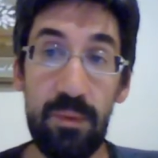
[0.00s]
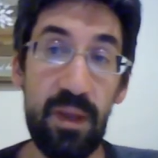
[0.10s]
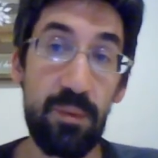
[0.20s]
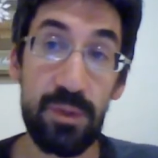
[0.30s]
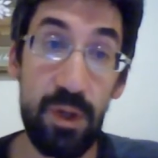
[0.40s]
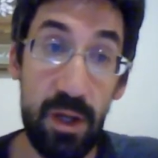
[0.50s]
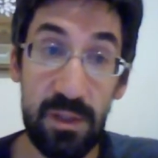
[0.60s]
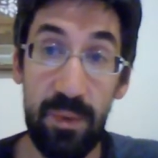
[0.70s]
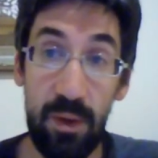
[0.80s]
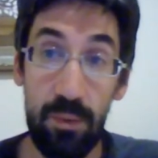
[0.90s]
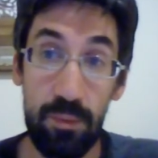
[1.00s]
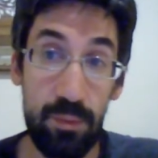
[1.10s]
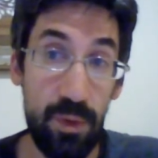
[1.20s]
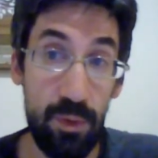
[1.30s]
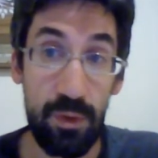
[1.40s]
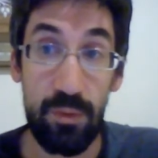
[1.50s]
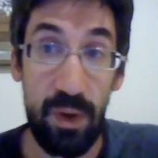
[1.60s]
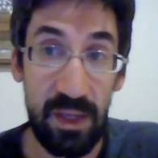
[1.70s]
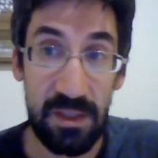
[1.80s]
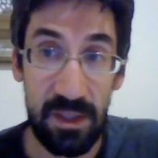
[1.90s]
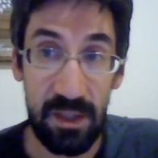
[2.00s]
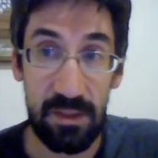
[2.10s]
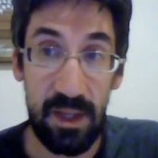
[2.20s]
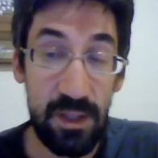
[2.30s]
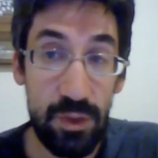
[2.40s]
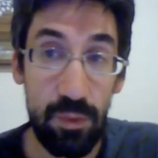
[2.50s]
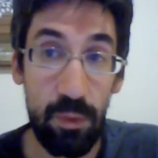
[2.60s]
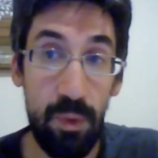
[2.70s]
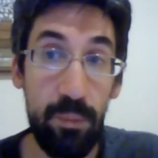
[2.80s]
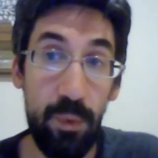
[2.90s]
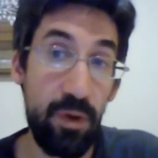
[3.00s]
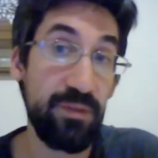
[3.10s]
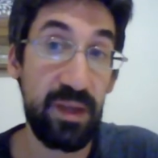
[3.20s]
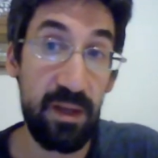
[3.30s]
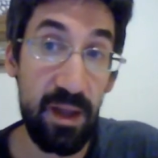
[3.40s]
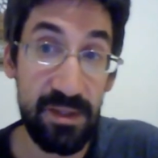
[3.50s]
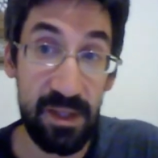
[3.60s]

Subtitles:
Again, we talked about, good writing is contextual. Well, part of that context